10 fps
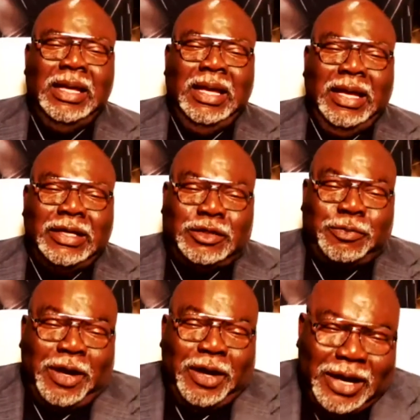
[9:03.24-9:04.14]

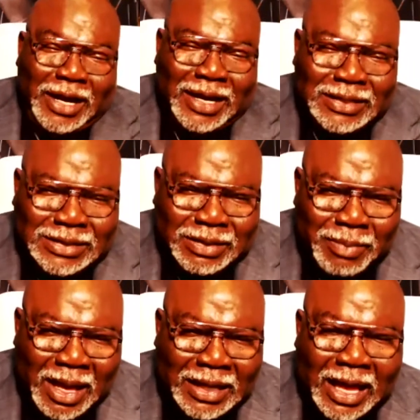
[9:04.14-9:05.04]
experience of
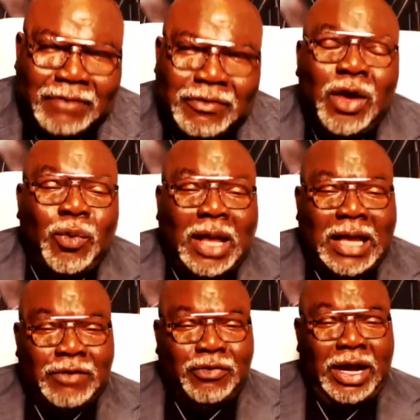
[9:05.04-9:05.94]
my life, while
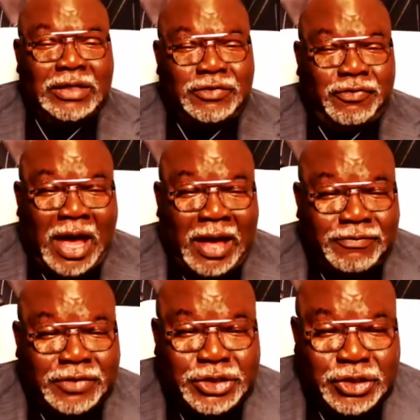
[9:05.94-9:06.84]
I raised
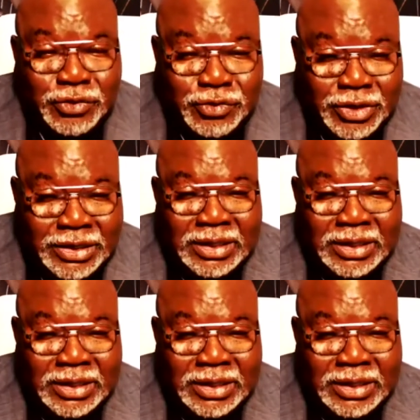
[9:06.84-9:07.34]
5 children